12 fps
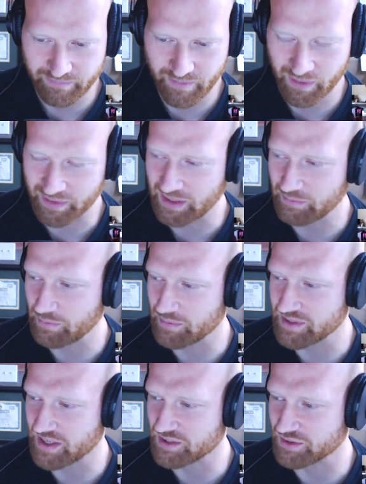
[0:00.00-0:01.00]
I can't remember
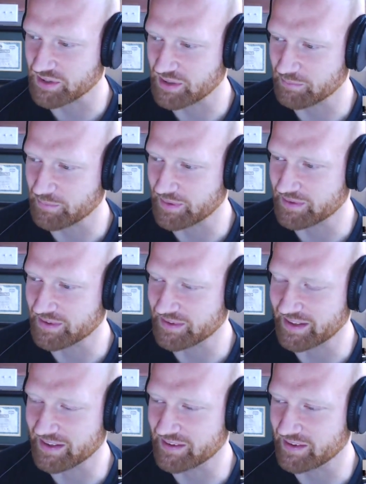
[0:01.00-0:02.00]
his actual name, but
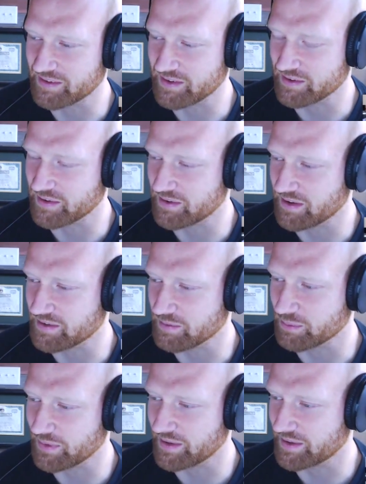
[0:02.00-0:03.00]
yeah, it's a
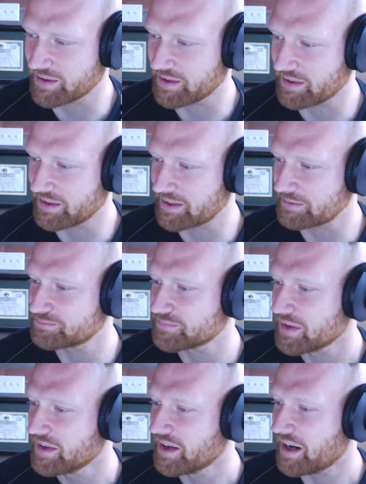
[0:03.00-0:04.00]
play on it. I like it.
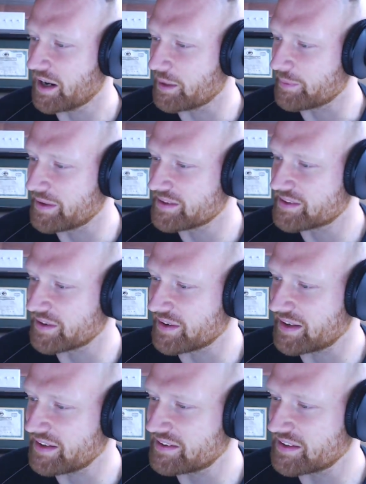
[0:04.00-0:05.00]
Is there
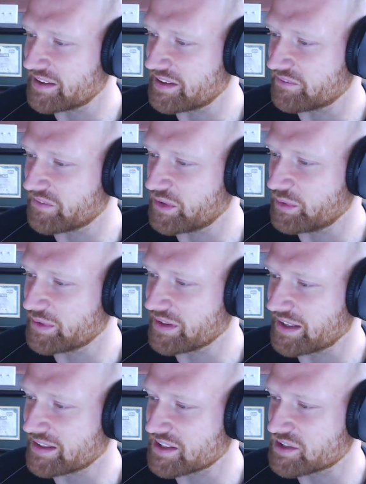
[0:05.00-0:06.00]
anything you would
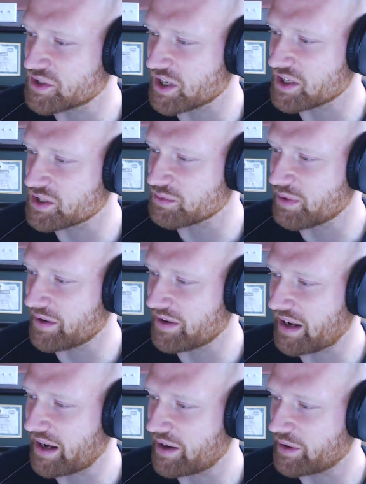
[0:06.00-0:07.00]
like to change about
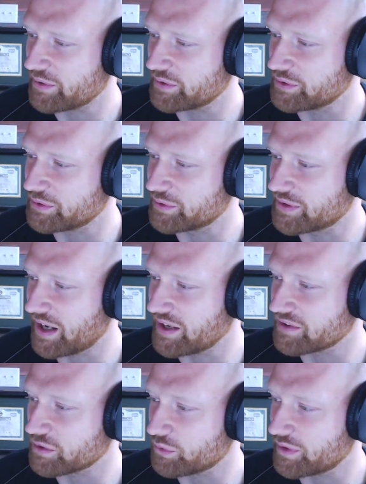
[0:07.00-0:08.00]
how you
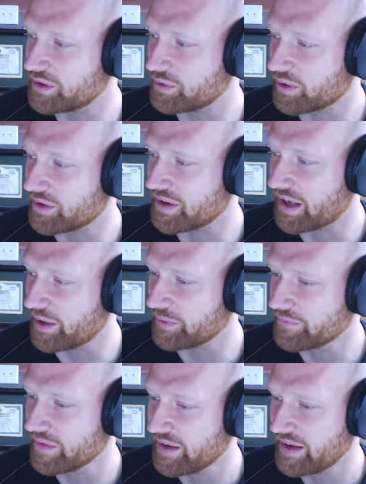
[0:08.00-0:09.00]
got to where you are now
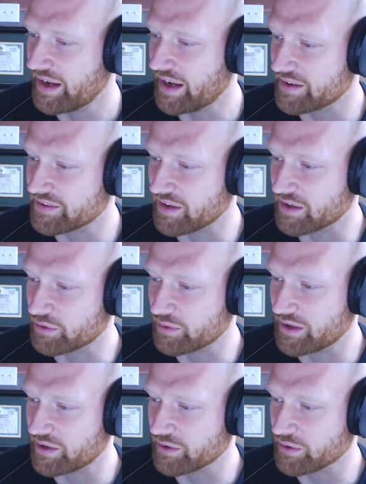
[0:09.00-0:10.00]
as a
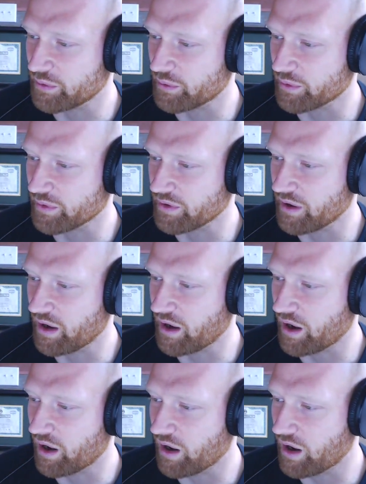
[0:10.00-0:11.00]
creator or
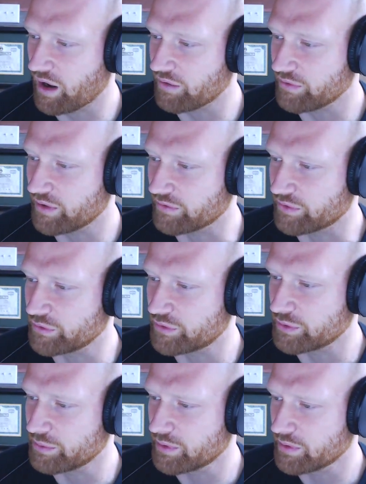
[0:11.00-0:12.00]
off of
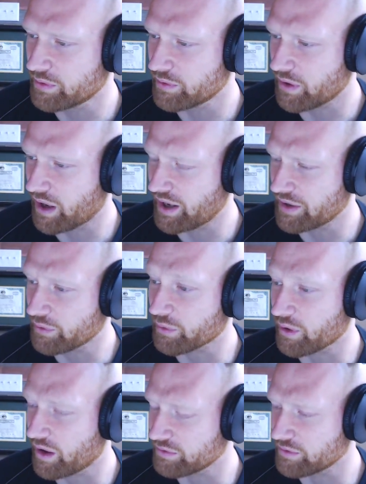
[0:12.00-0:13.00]
YouTube, on
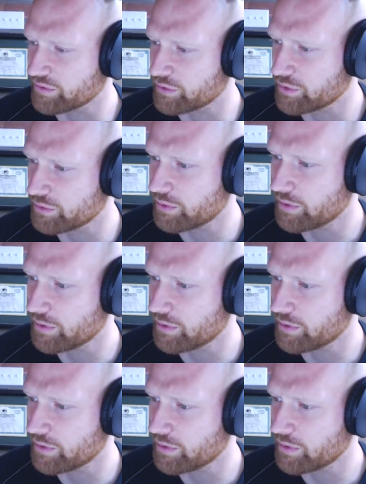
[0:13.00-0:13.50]
or off of YouTube?